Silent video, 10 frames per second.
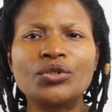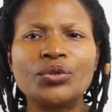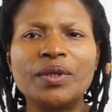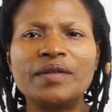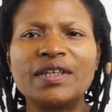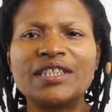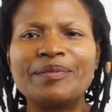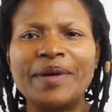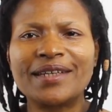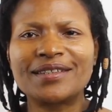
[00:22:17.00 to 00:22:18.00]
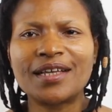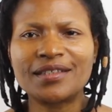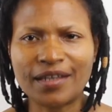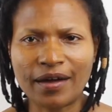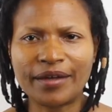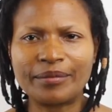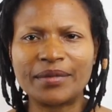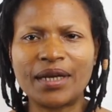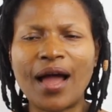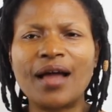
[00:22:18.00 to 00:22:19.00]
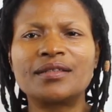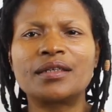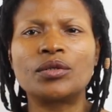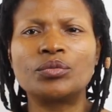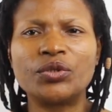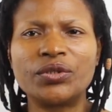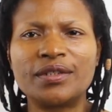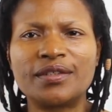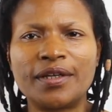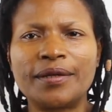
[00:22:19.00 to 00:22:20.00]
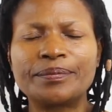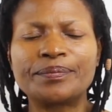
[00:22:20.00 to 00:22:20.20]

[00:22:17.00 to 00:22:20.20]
do we respect time as a community?